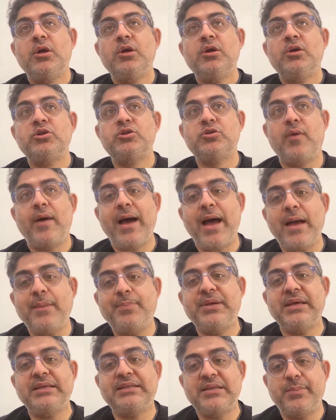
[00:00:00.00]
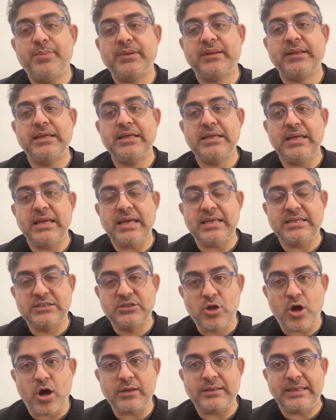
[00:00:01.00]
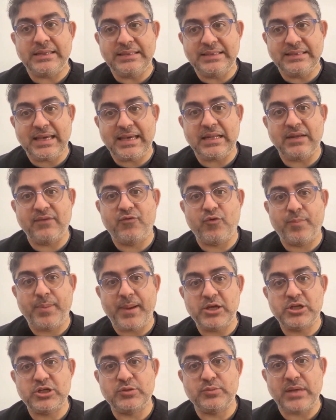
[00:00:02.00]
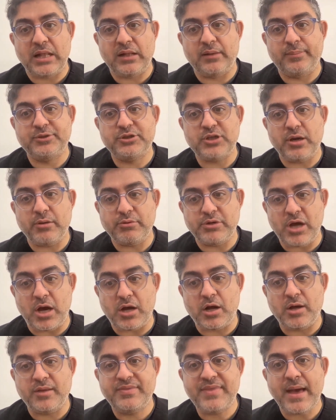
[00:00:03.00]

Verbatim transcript: so Happy Head typically is not indicated for patients with alopecia areata.